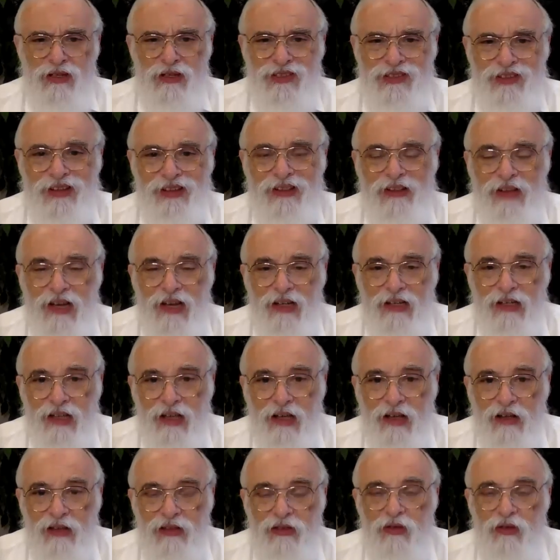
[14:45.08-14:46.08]
not like
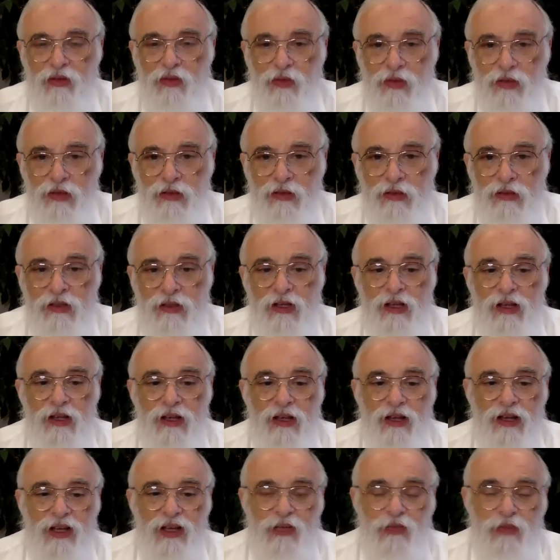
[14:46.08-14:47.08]
now the will
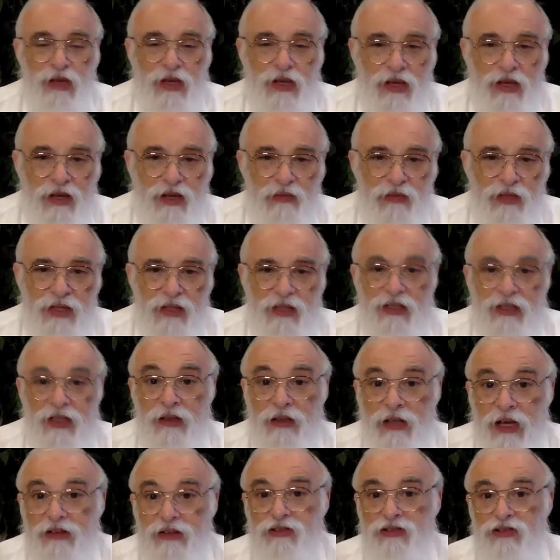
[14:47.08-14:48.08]
has become an
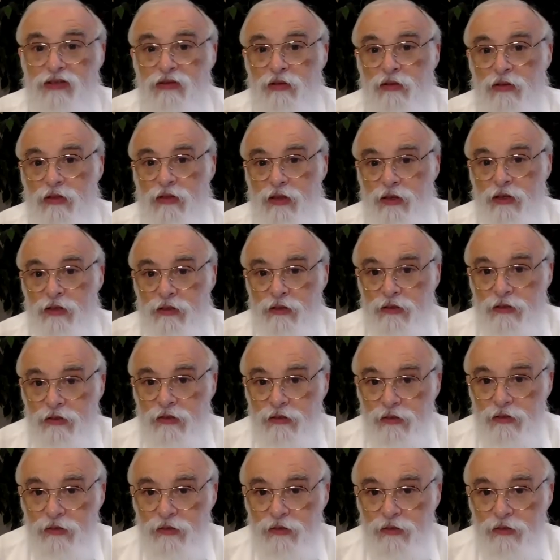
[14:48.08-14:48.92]
intellectual thing.